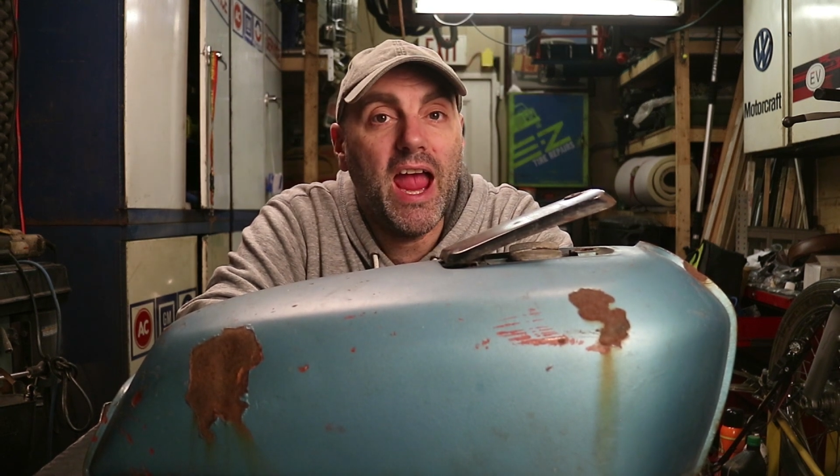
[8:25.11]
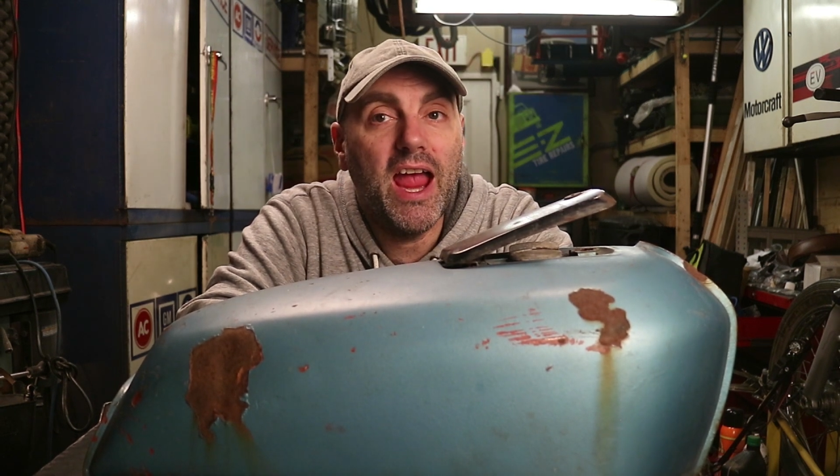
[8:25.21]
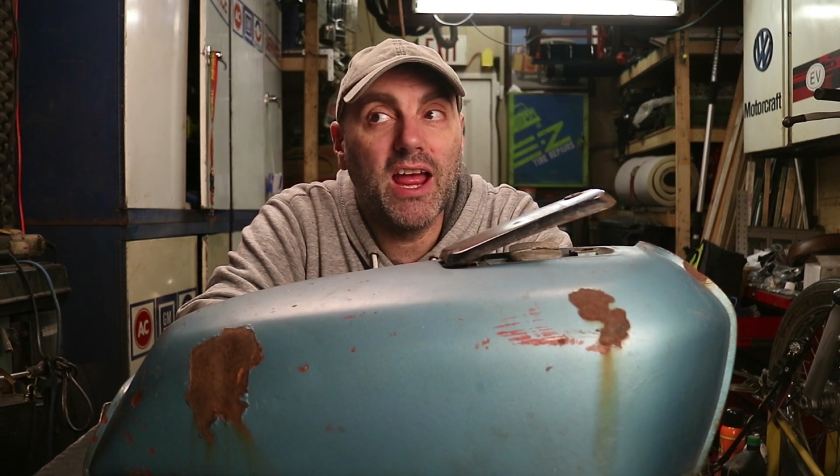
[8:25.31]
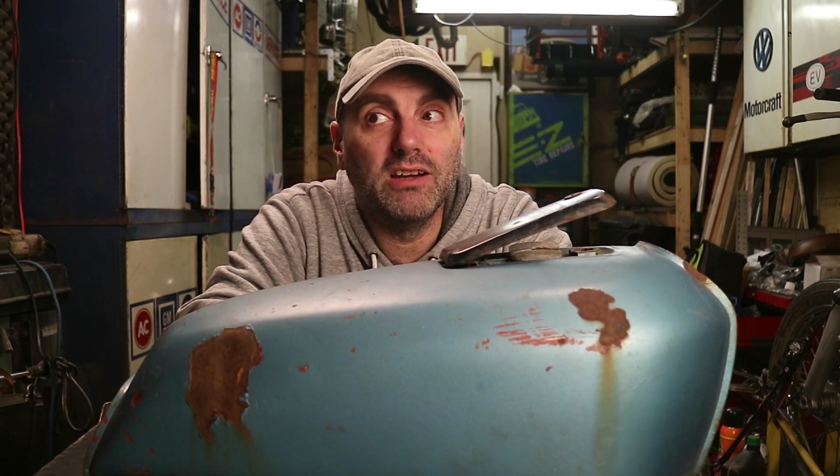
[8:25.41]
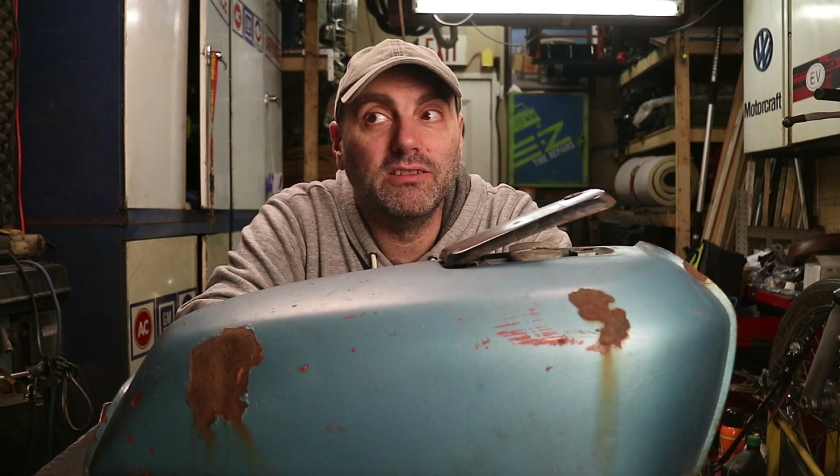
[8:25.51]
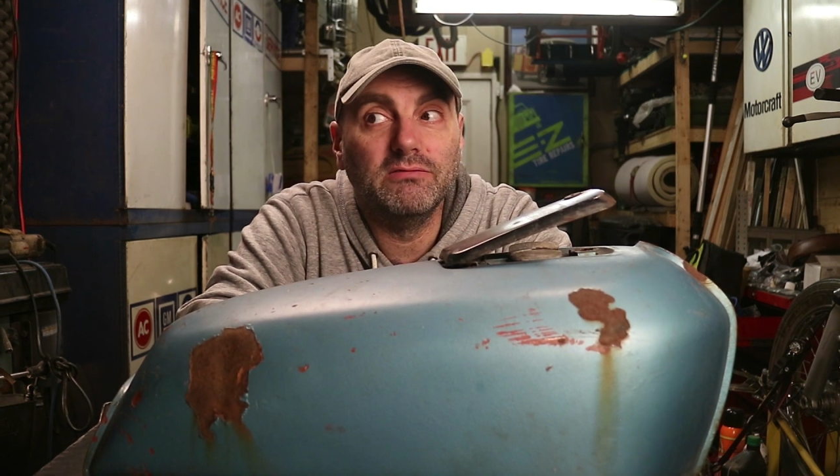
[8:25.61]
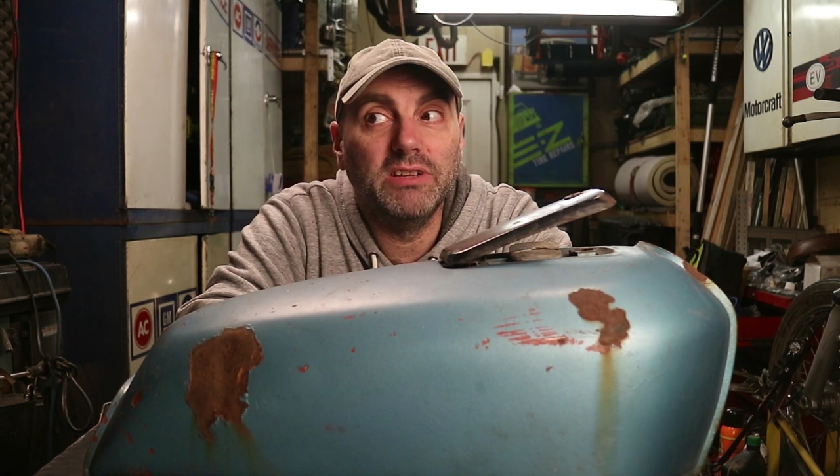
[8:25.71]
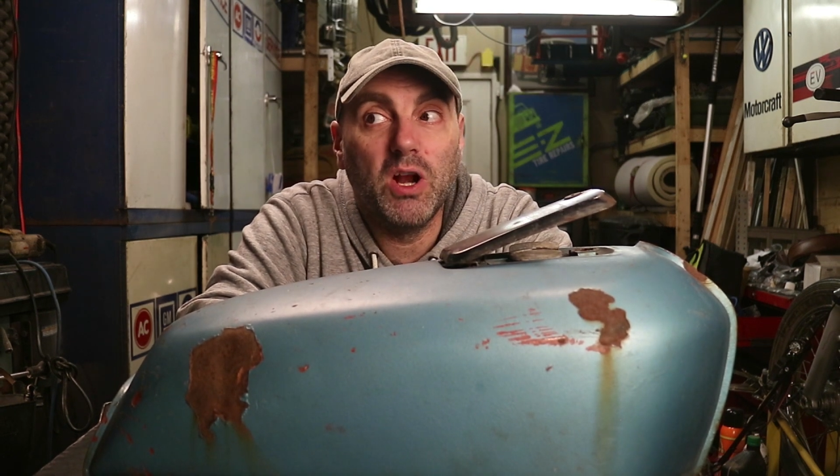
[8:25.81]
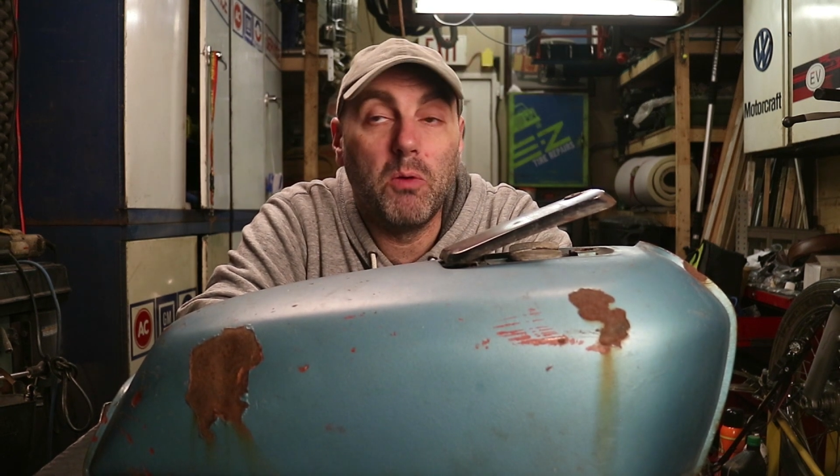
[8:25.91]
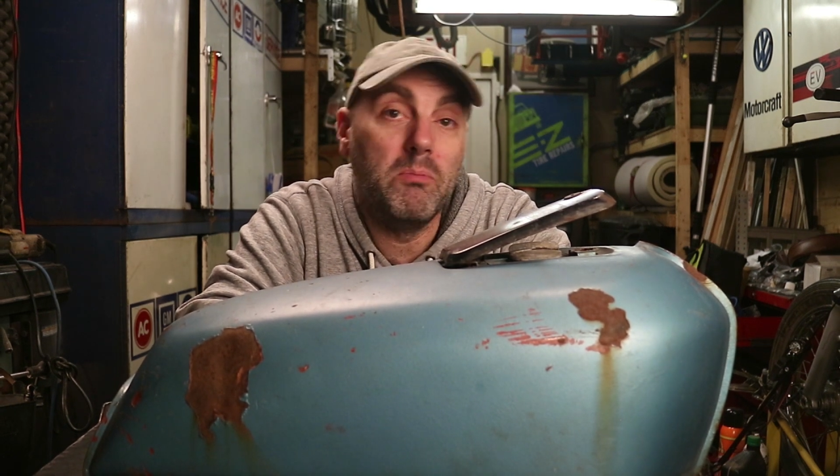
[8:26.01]

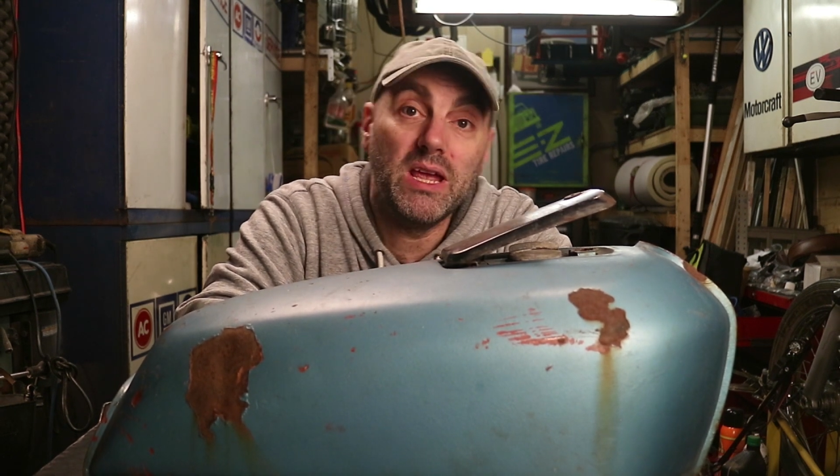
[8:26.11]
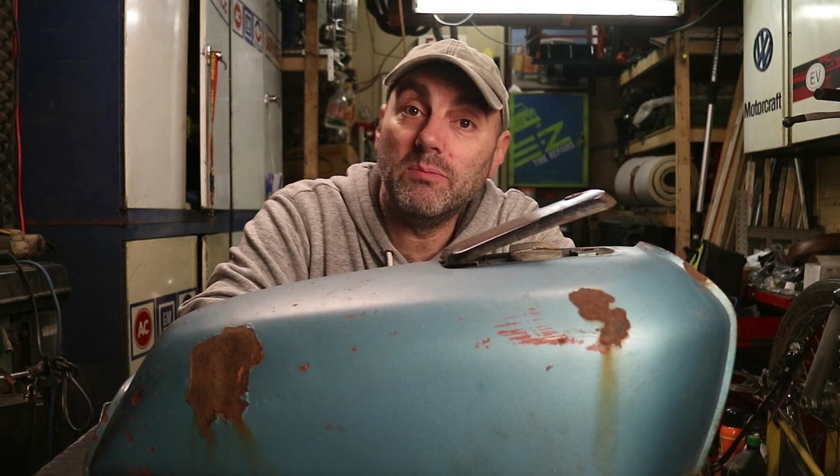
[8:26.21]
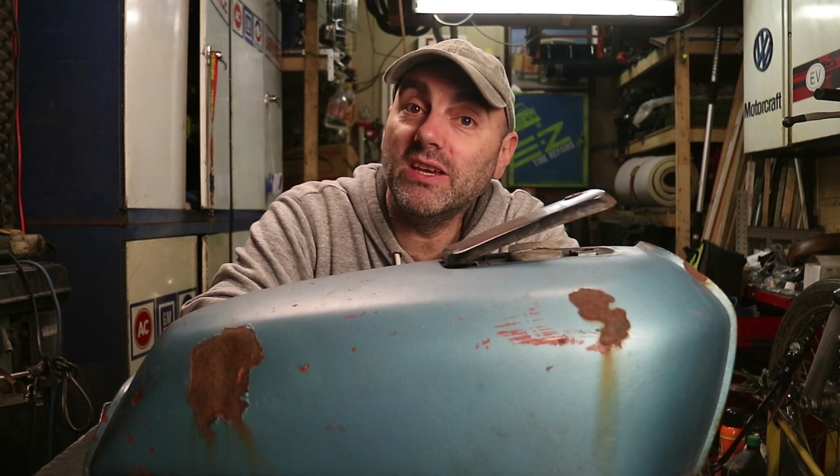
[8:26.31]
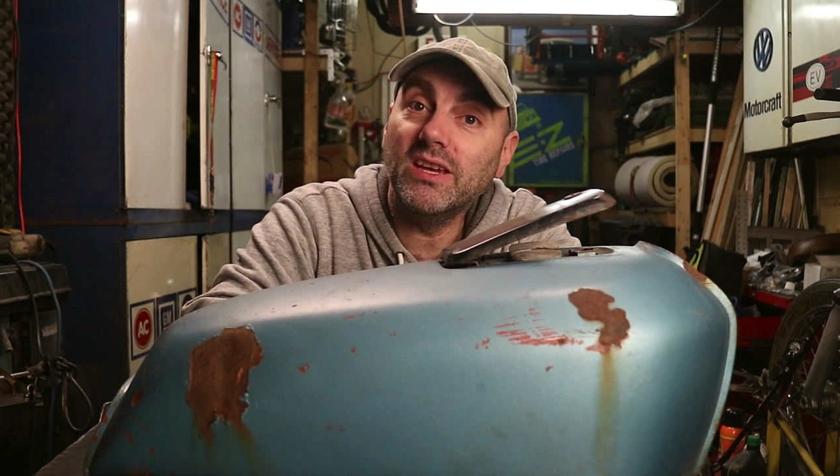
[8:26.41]
and you know, maybe